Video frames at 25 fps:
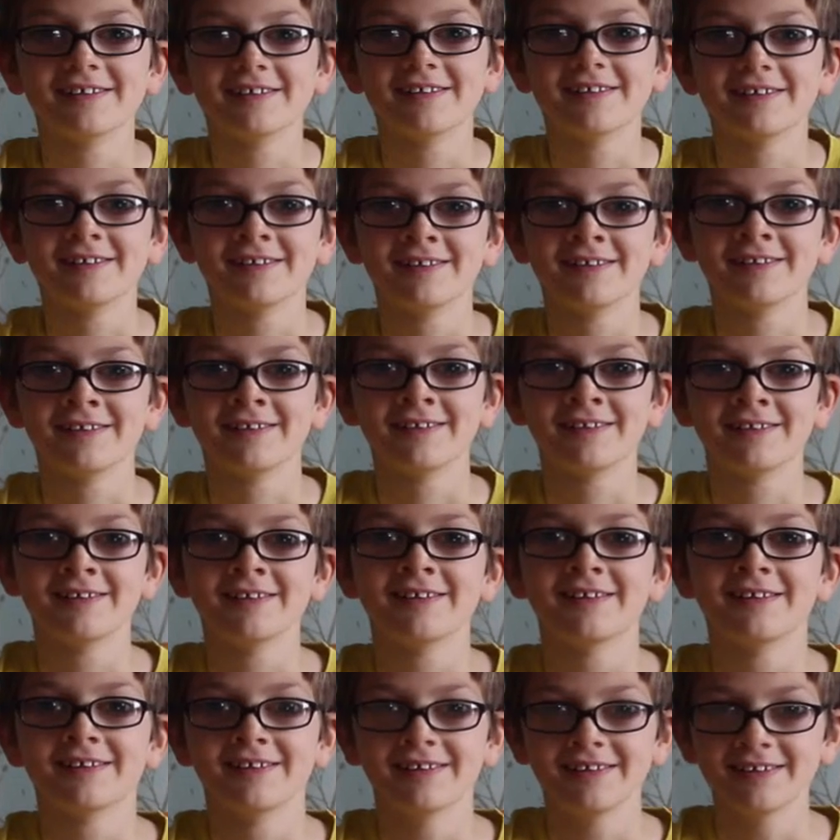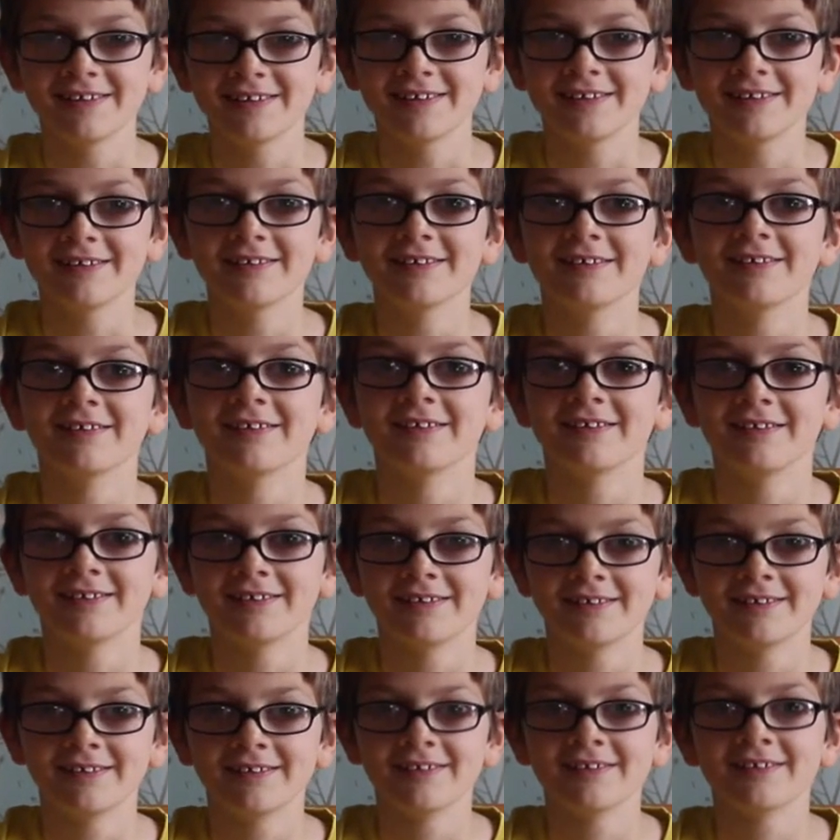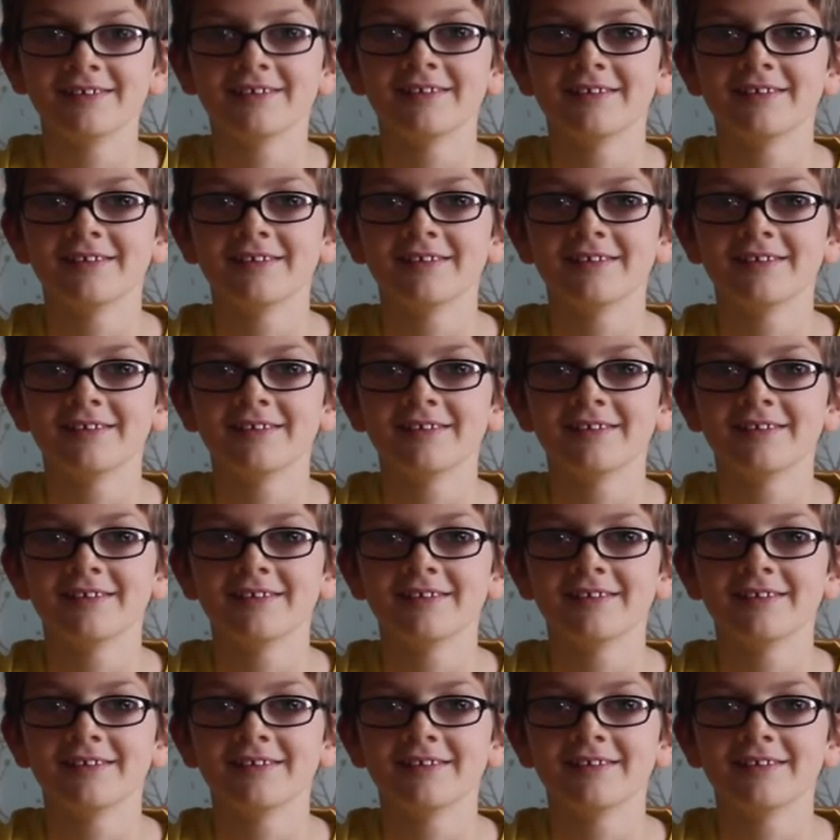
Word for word: Okay. Do you think it's going to be good?